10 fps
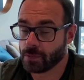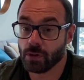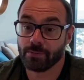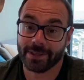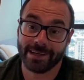
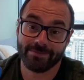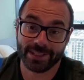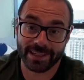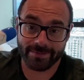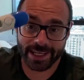Oh, yeah,
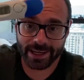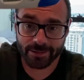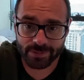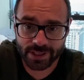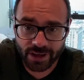see, there you
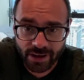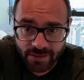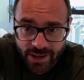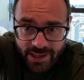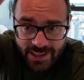go. Don't know
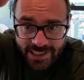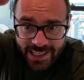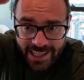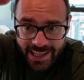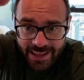if you can
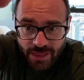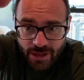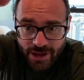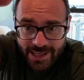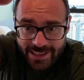see that.
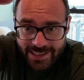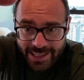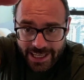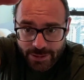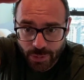
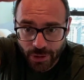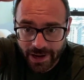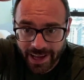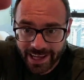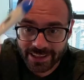
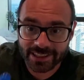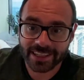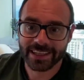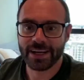36.8.